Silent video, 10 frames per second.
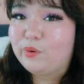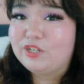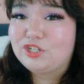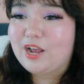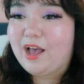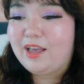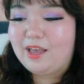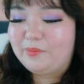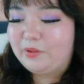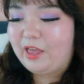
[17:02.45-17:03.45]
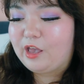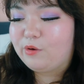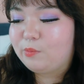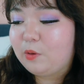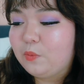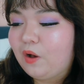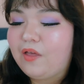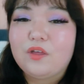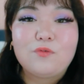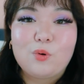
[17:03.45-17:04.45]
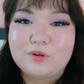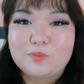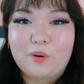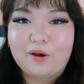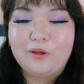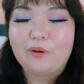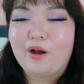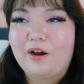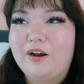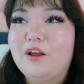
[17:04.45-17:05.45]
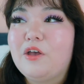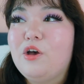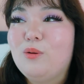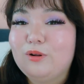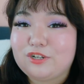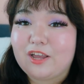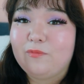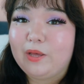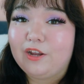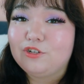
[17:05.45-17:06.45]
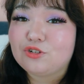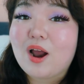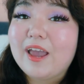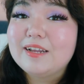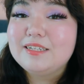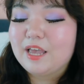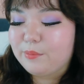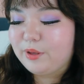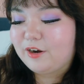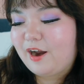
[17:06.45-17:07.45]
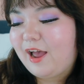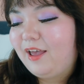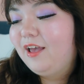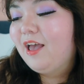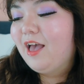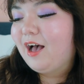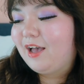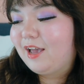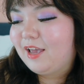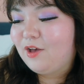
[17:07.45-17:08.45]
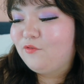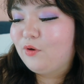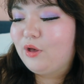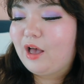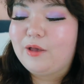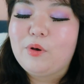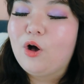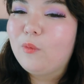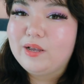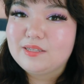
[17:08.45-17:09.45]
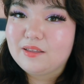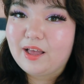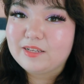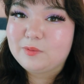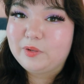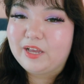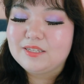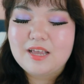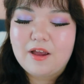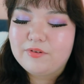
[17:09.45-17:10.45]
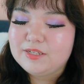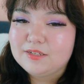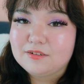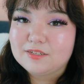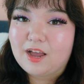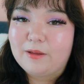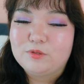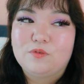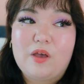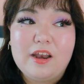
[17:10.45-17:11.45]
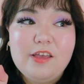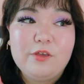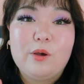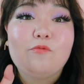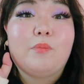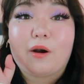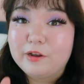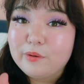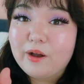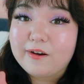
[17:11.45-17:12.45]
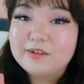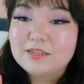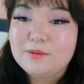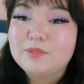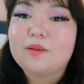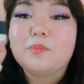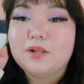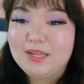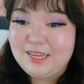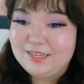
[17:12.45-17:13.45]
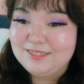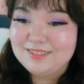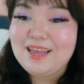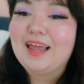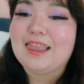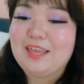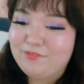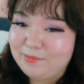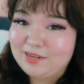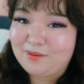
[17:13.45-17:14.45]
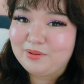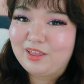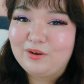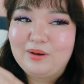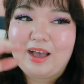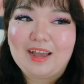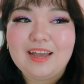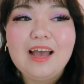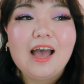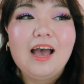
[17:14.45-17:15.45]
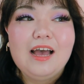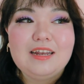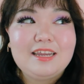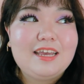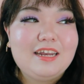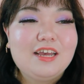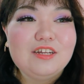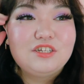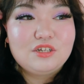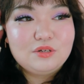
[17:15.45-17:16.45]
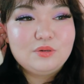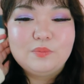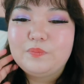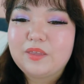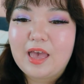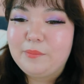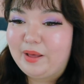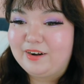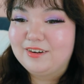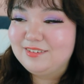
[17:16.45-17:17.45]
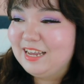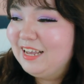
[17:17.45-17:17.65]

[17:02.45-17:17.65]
voice chat and playing it with people. And then of course Mario Kart, which I have been trying to get better at. I have I'm always in last place every single time. So if any of you have Mario Kart tips, please leave them down below. I need to get better.